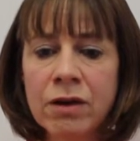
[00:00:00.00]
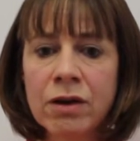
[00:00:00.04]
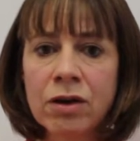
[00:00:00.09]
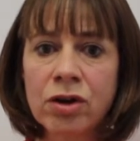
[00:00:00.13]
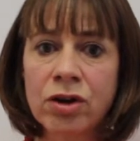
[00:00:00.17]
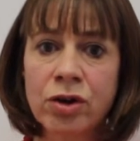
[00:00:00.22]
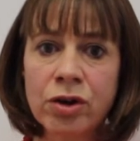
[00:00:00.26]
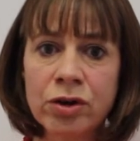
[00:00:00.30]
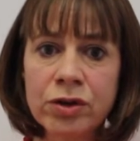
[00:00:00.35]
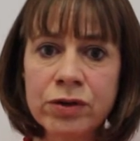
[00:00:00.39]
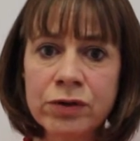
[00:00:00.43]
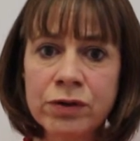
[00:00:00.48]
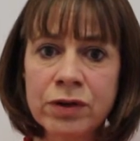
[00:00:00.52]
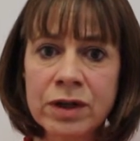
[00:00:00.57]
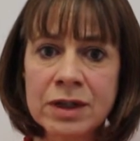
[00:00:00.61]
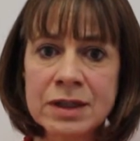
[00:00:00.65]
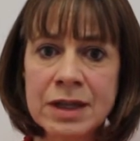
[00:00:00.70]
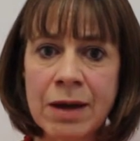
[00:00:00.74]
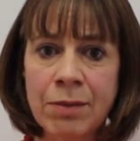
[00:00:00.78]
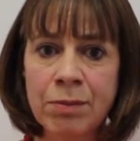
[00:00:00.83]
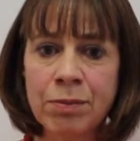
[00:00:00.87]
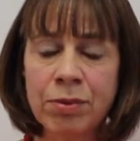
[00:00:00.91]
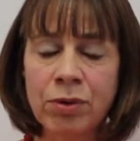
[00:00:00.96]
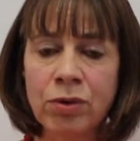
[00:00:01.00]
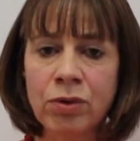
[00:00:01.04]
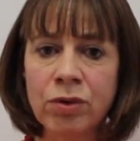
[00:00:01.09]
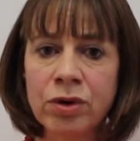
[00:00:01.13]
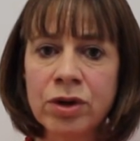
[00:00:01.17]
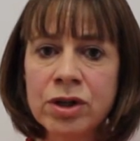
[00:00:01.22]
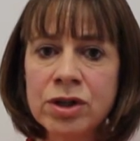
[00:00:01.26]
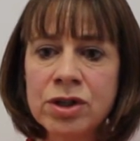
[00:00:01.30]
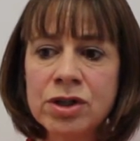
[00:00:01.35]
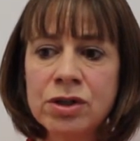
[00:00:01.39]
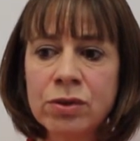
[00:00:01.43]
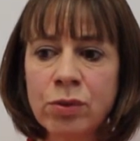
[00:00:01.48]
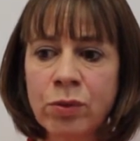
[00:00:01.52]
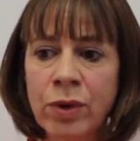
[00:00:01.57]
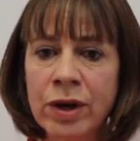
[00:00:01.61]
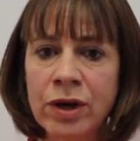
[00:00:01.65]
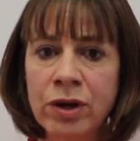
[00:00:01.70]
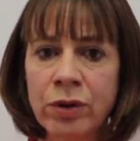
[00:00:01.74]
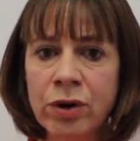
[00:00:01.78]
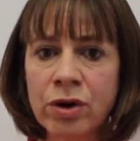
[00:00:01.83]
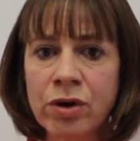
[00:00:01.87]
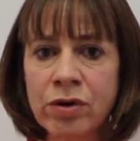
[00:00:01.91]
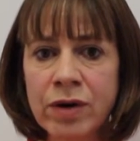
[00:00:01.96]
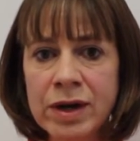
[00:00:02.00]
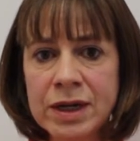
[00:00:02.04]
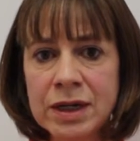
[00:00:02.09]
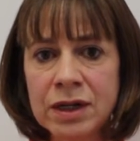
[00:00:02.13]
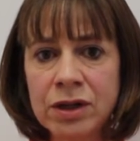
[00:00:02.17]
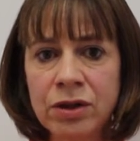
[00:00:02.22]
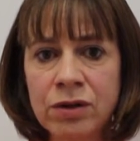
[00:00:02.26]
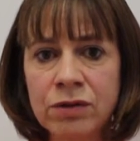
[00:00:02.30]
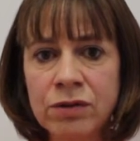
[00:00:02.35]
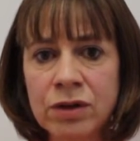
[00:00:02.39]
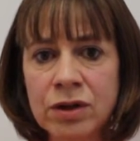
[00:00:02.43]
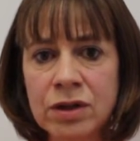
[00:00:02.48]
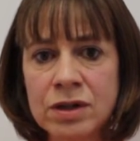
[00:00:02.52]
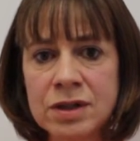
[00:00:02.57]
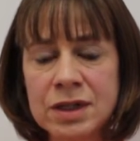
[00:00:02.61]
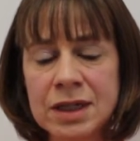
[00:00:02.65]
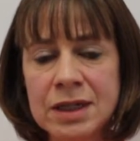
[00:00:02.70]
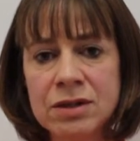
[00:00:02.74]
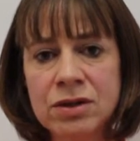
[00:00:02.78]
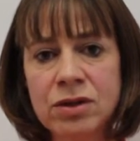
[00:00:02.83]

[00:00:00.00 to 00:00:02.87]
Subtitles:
For example, when you accredit universities,